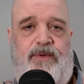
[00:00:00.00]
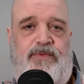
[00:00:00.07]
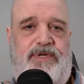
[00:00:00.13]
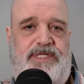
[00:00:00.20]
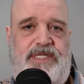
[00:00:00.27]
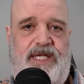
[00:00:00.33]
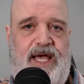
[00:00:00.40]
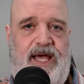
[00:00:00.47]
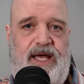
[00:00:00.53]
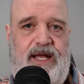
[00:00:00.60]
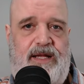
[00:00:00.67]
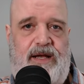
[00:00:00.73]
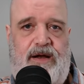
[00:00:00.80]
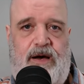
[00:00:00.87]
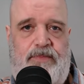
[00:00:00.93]

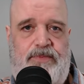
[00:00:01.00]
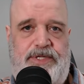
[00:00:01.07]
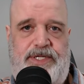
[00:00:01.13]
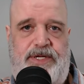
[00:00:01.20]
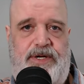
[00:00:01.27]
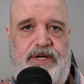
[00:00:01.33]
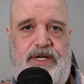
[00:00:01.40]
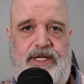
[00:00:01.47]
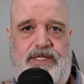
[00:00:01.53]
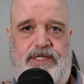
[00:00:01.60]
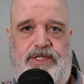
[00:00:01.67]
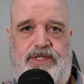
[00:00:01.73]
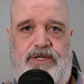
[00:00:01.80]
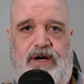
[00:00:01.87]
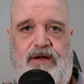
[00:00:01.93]
withstand an opportunity to
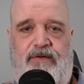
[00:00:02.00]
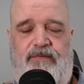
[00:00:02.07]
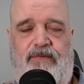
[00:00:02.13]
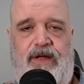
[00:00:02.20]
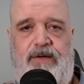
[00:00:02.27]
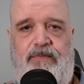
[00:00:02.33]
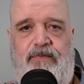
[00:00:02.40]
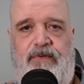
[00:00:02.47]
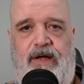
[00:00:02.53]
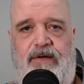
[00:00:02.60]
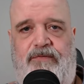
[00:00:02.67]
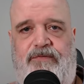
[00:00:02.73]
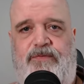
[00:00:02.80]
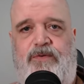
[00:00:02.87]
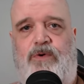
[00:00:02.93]
try and, and,
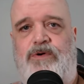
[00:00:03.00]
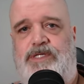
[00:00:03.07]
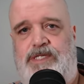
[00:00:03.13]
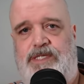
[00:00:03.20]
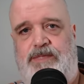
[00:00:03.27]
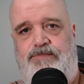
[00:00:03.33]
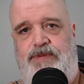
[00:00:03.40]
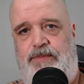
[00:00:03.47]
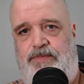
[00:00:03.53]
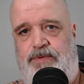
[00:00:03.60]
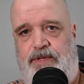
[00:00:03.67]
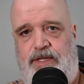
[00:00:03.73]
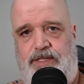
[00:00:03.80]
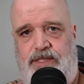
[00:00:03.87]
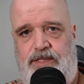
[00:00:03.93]
and, force
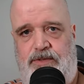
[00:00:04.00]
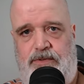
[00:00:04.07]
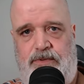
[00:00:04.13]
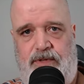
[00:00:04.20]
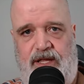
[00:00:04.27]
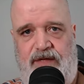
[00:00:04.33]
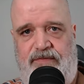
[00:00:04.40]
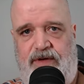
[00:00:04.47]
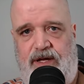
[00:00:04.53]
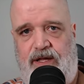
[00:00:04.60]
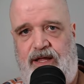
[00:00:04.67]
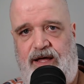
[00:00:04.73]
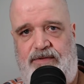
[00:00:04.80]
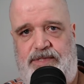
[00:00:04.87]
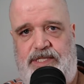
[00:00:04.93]
people into living a
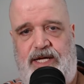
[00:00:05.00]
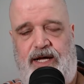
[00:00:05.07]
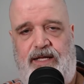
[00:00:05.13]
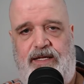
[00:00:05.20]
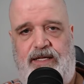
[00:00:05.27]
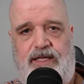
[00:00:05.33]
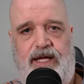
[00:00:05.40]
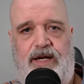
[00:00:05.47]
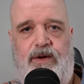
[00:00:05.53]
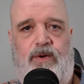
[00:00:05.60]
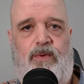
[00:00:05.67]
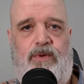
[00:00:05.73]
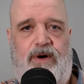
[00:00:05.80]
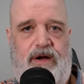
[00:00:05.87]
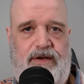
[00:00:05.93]
lifestyle that they
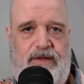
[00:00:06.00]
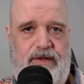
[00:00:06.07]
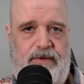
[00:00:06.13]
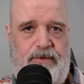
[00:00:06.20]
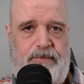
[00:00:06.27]
don't want to.